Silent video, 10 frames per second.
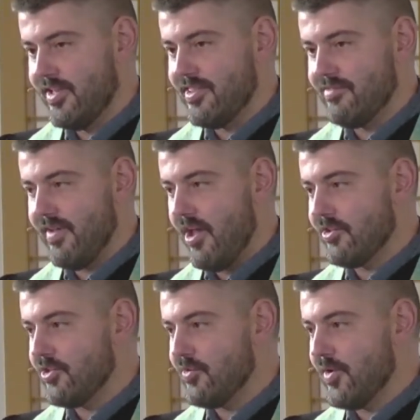the
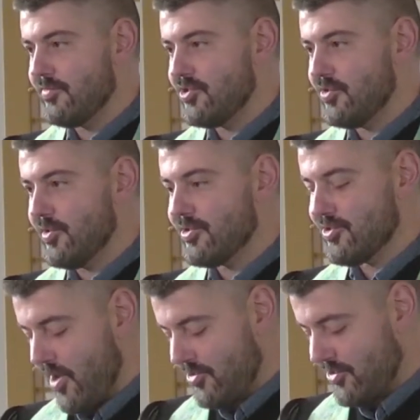value of Jewish
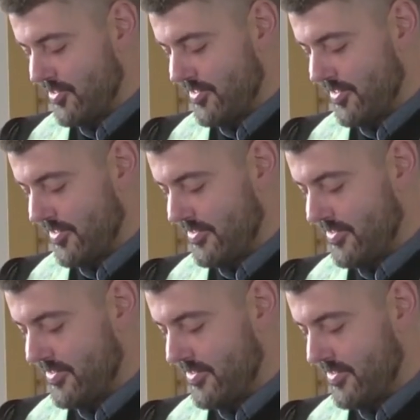righteousness